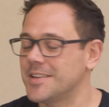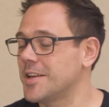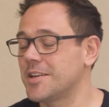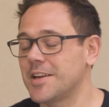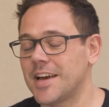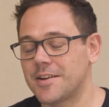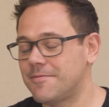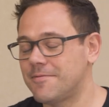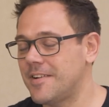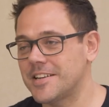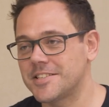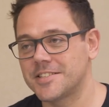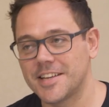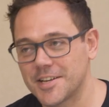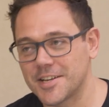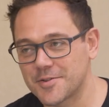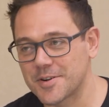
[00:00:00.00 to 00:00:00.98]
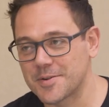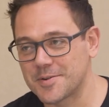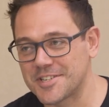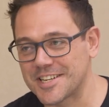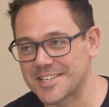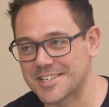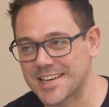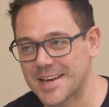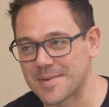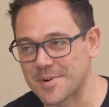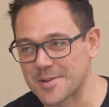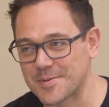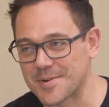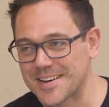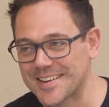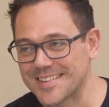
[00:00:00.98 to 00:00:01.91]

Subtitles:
Like, you had a fascinating career with GSK, by the way.